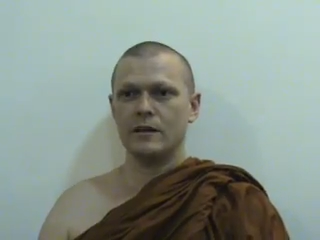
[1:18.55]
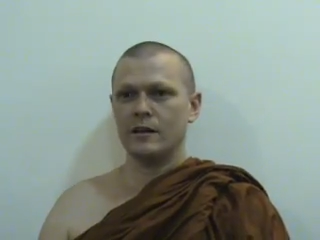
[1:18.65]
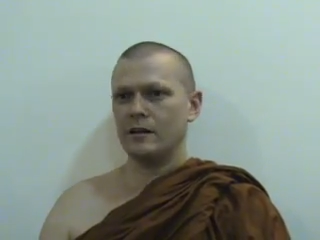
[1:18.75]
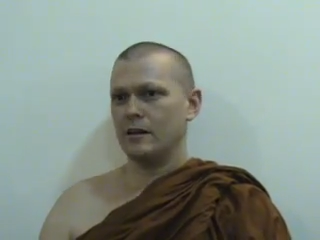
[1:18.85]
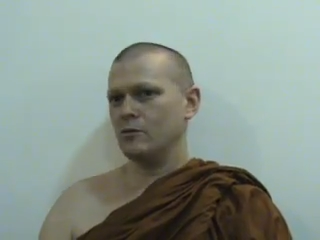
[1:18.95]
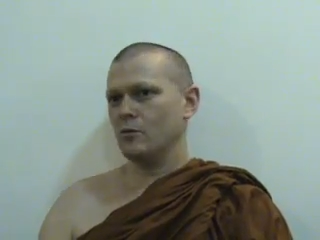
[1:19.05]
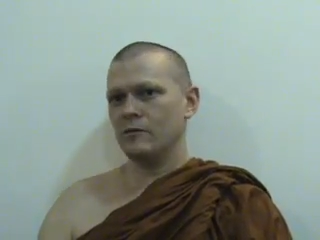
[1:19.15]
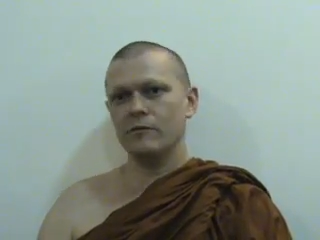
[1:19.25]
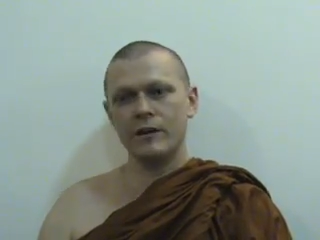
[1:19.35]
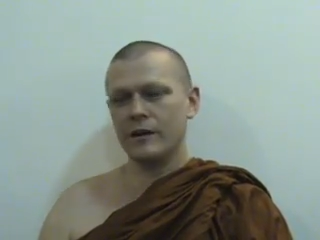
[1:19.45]
and he taught
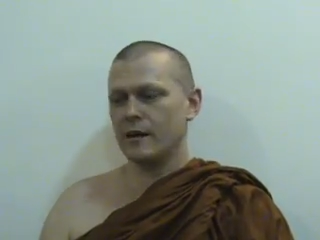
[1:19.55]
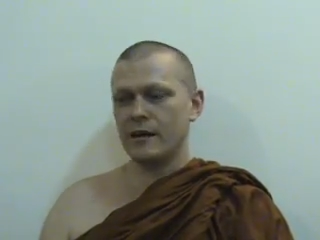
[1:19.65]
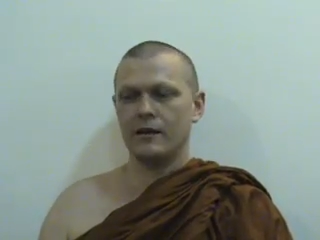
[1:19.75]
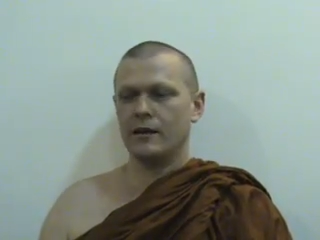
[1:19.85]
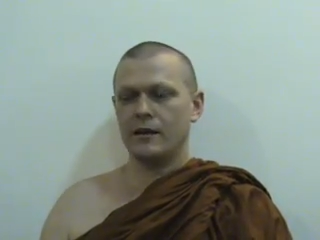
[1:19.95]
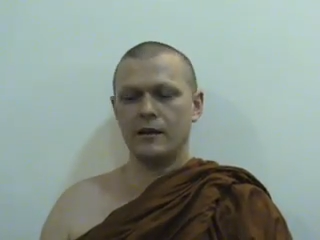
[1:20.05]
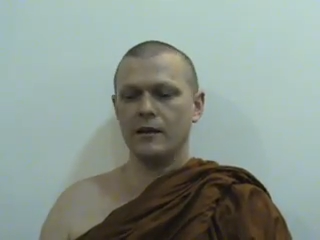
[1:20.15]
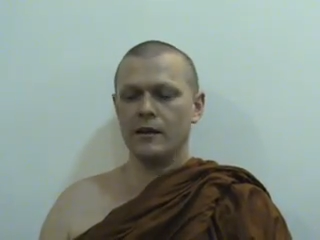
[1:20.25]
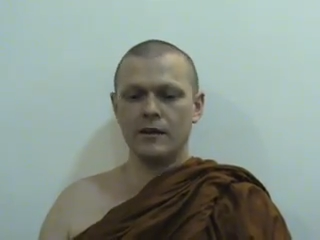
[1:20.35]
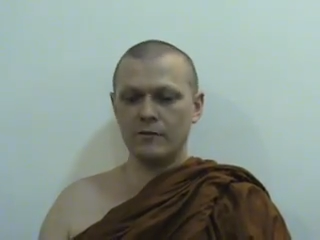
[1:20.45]
in very
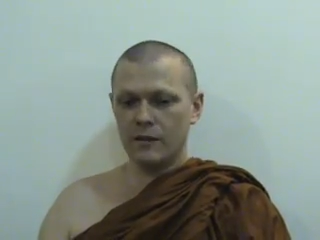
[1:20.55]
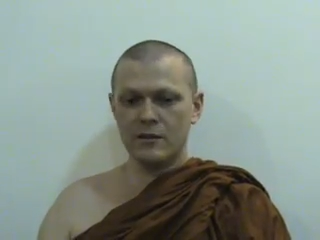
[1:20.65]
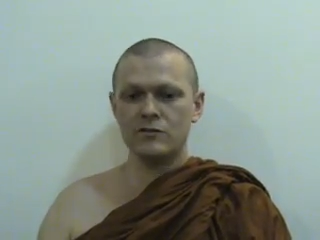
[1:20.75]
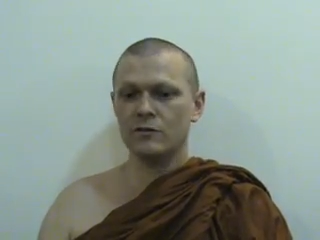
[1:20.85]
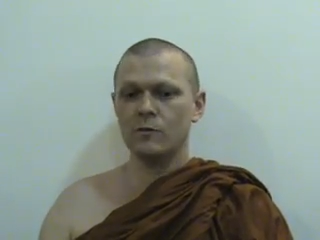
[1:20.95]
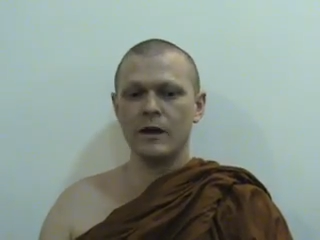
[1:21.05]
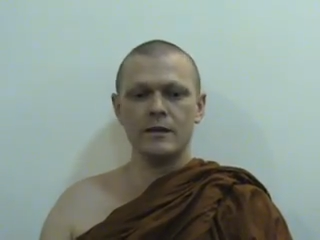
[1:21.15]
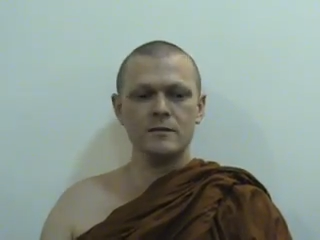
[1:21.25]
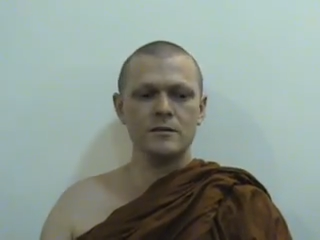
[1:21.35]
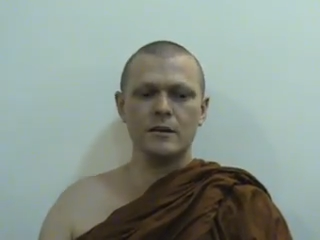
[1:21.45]
conventional
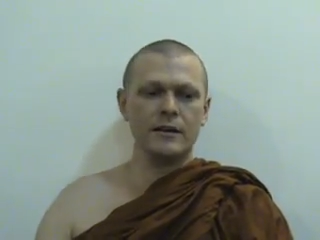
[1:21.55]
ways.